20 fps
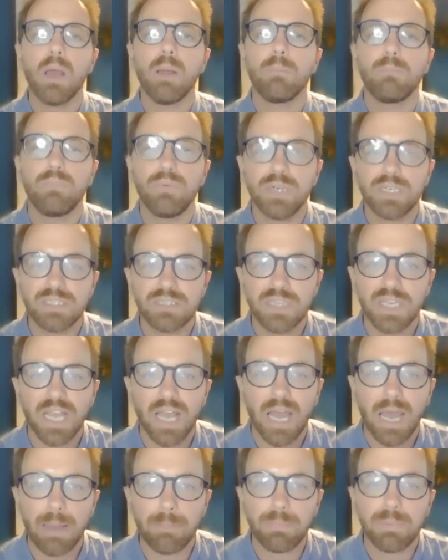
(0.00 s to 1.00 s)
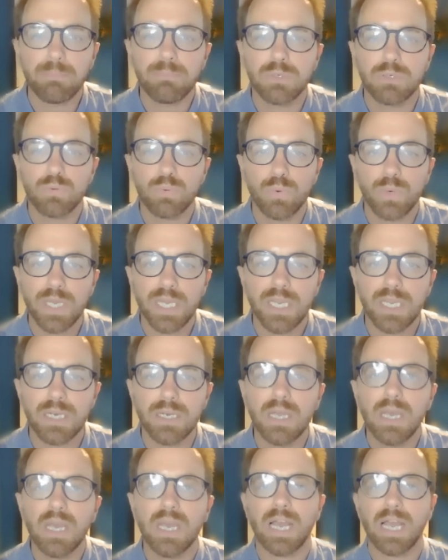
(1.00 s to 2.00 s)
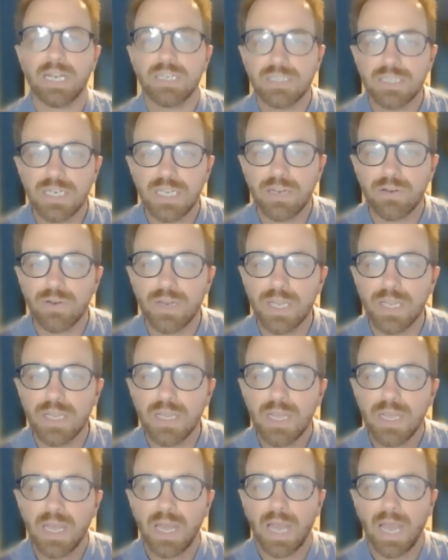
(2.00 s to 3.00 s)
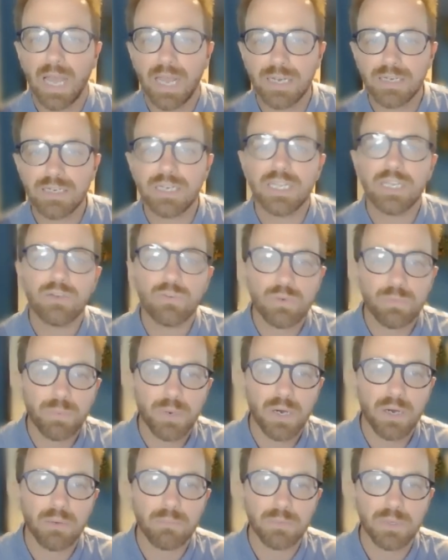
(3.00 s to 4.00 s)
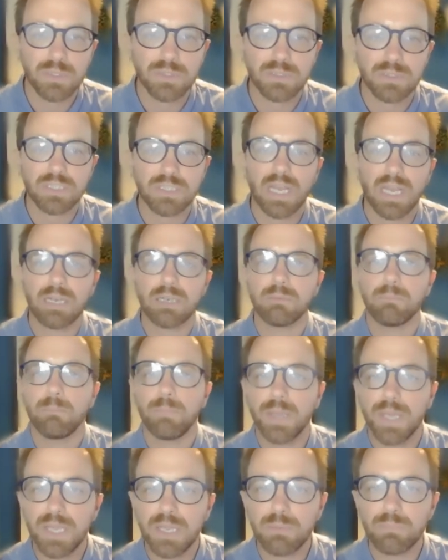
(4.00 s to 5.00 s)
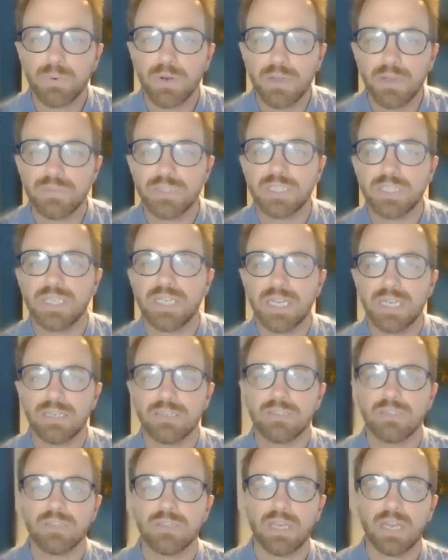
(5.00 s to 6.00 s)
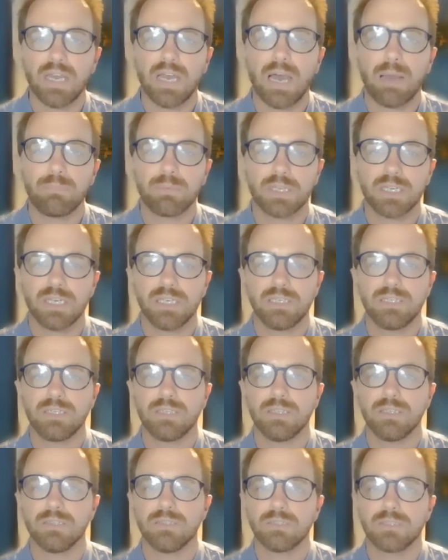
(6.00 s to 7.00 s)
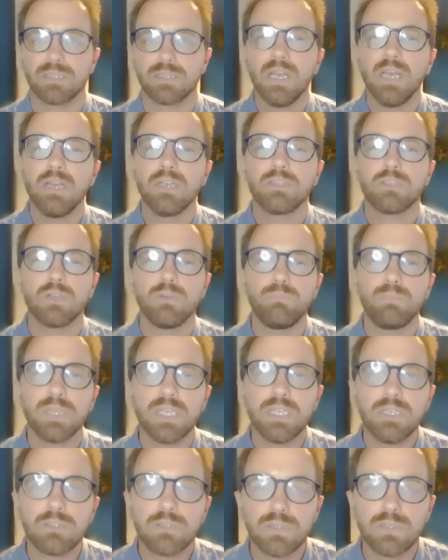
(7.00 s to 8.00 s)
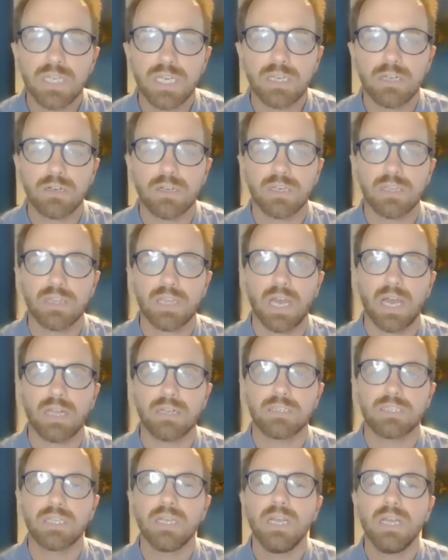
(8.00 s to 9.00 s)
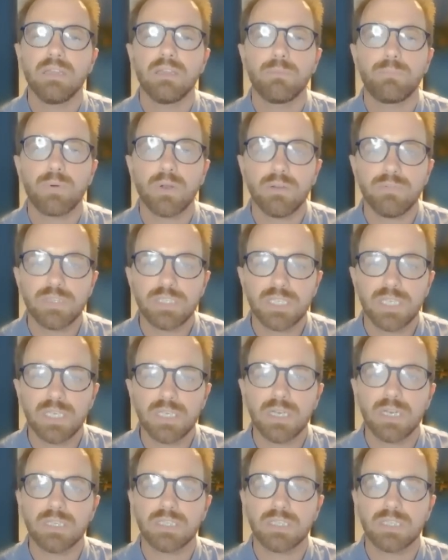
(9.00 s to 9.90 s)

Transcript: bridge the gap between engineering and legal departments and bake privacy into their applications. So please do take a look at that. The Privacy